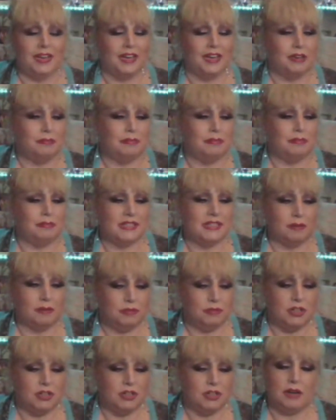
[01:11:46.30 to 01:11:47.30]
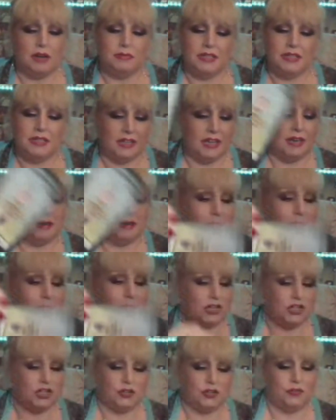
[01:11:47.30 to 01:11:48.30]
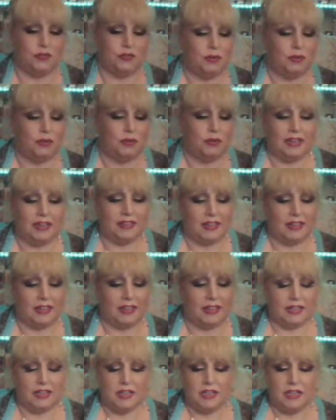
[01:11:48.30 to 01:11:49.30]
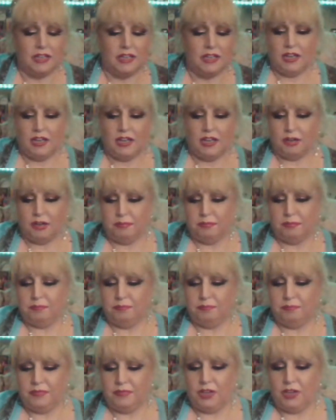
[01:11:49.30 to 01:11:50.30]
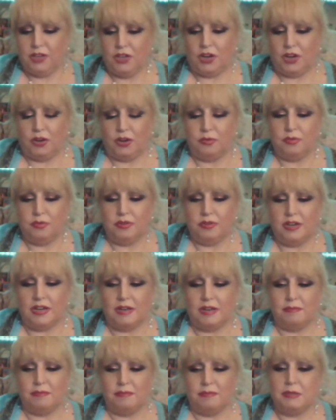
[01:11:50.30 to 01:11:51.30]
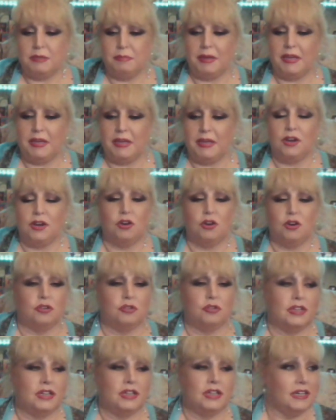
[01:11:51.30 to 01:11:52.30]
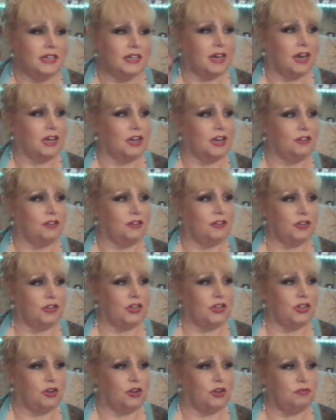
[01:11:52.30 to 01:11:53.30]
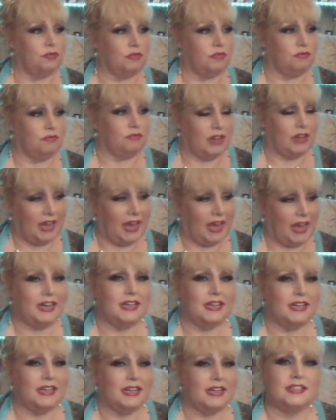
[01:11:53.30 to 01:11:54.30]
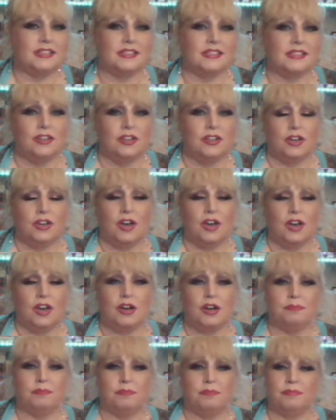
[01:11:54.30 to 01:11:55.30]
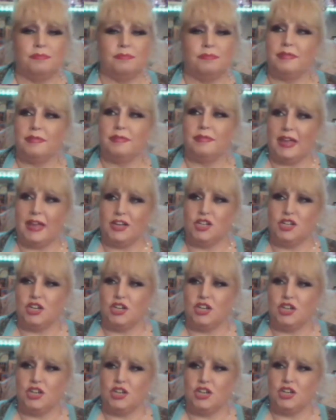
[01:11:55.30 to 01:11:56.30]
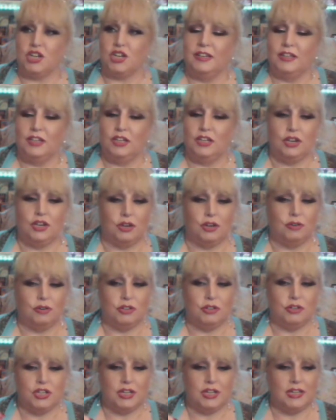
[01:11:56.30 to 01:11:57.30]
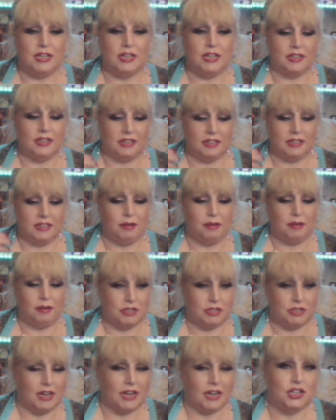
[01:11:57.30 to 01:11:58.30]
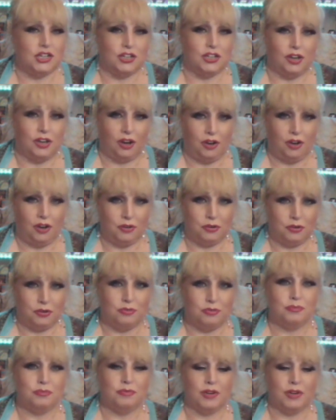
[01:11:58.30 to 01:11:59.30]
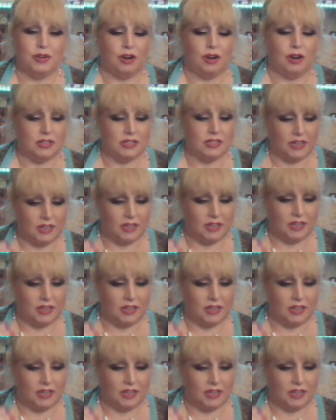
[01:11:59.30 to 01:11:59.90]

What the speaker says: Sometimes it makes you feel like that. You know, speaking on kind of, you know, Rhiannon's energy, you know, it was touch and go regarding